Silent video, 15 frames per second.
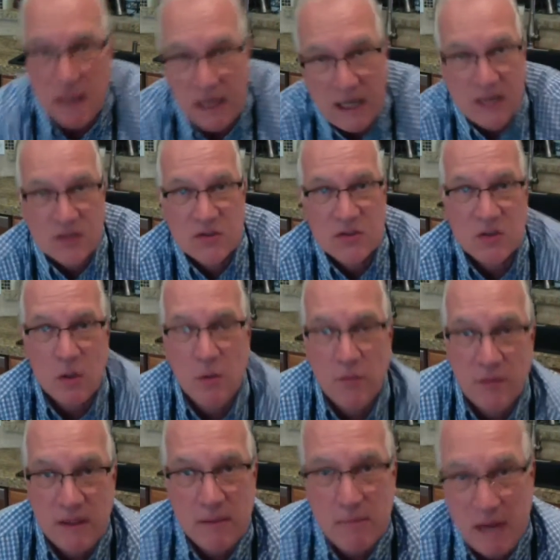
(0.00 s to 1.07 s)
And so
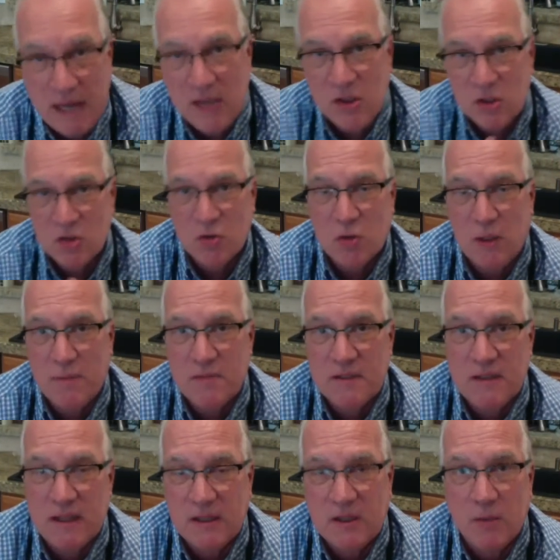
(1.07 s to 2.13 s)
the manuscripts
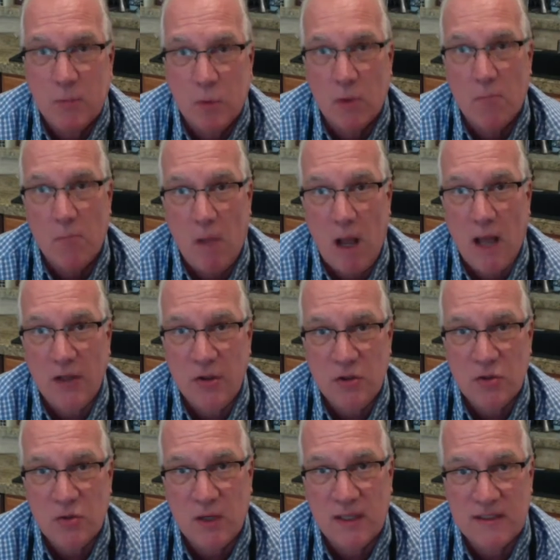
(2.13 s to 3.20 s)
that the more modern
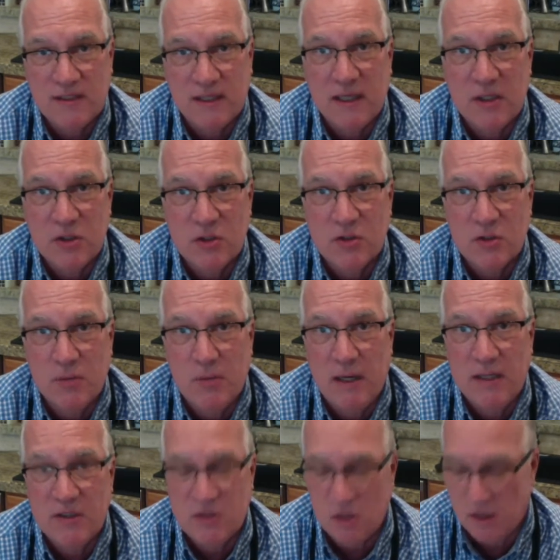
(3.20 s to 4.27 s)
translations are
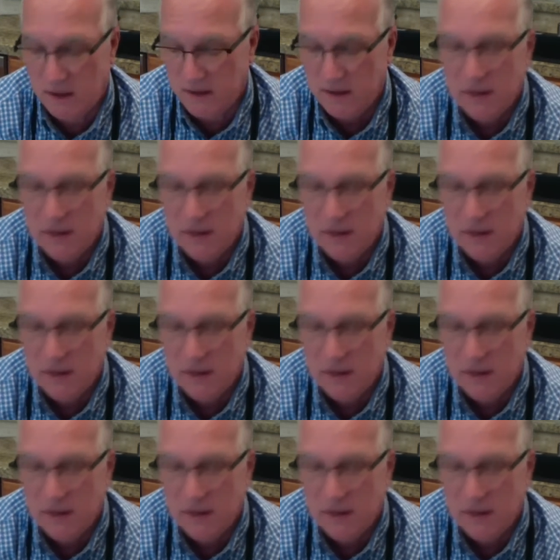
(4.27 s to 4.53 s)
based on,